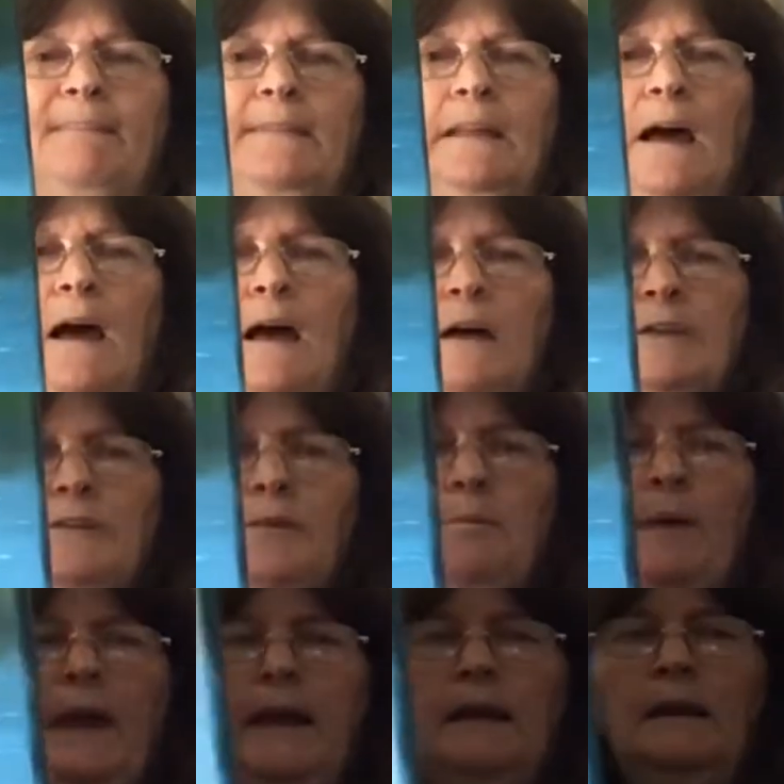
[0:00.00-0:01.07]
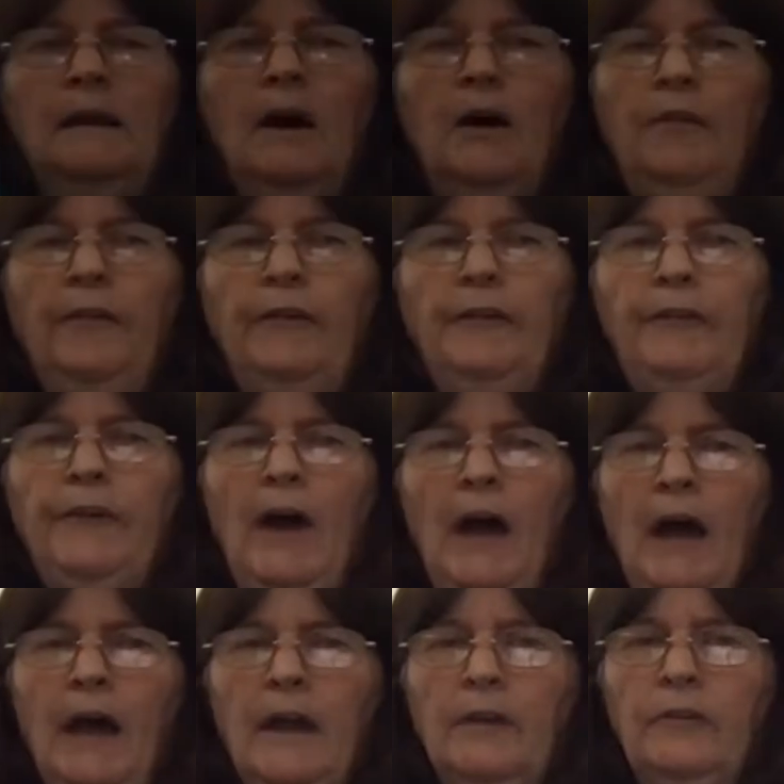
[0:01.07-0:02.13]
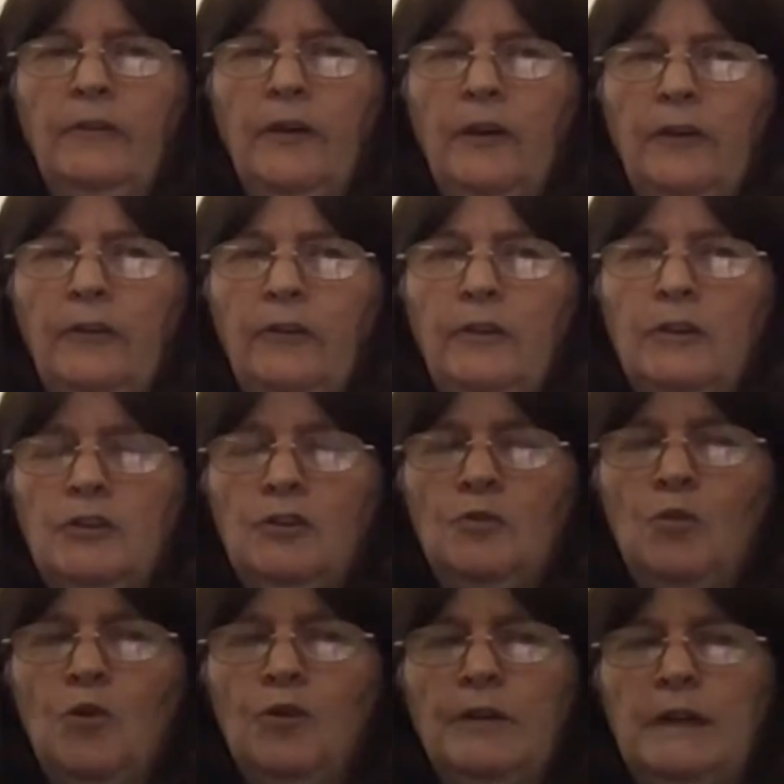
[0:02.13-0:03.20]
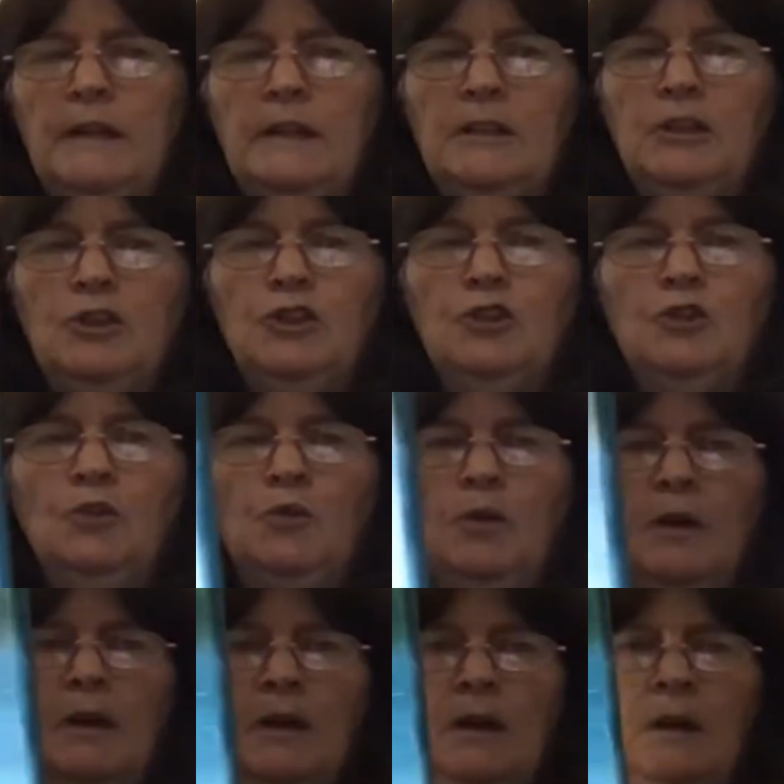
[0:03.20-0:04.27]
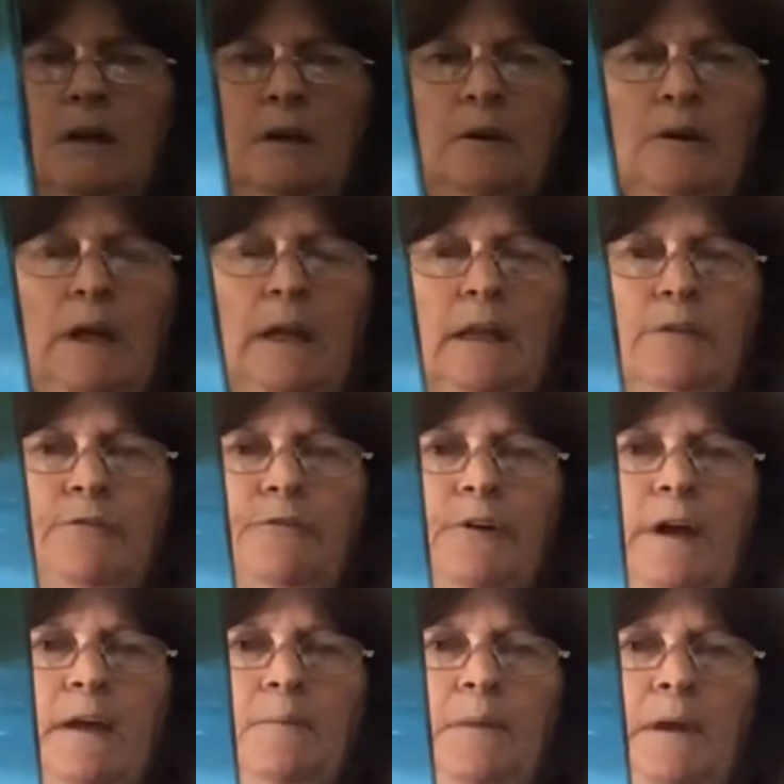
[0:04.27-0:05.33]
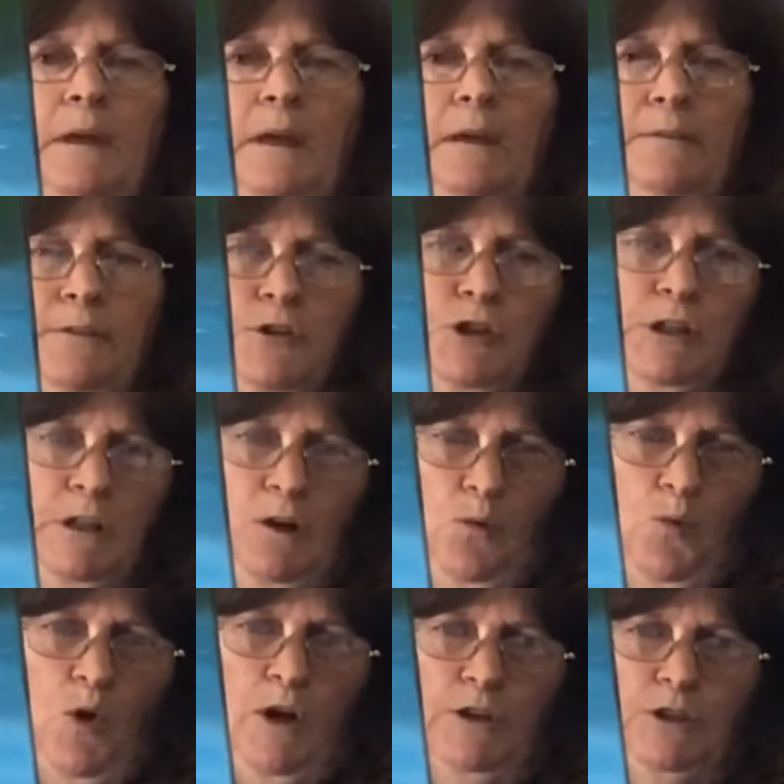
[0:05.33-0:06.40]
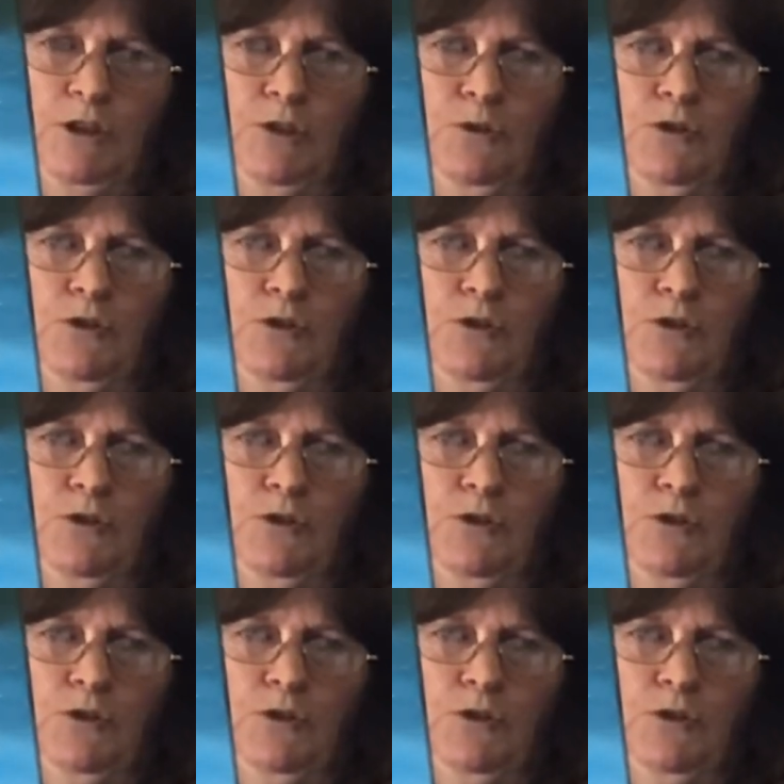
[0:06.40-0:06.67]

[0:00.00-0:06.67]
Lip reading: Now I also painted on the sides so that you won't need to do any framing if you didn't want to.